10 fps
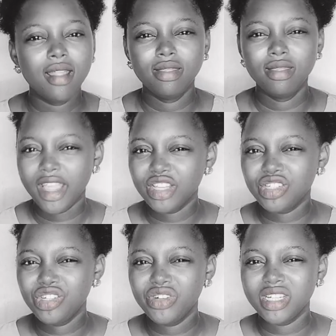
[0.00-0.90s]

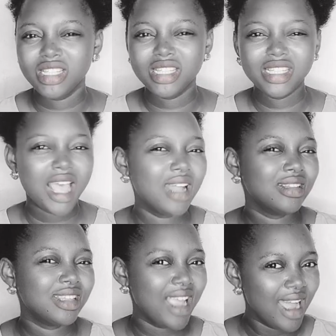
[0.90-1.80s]
Nigerians
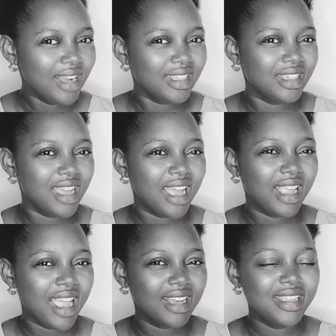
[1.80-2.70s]
and
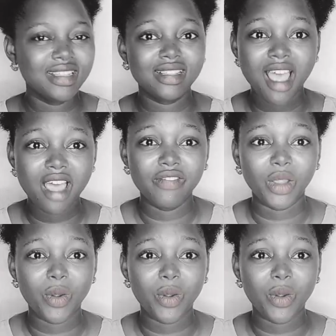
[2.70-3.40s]
Ghanaians have in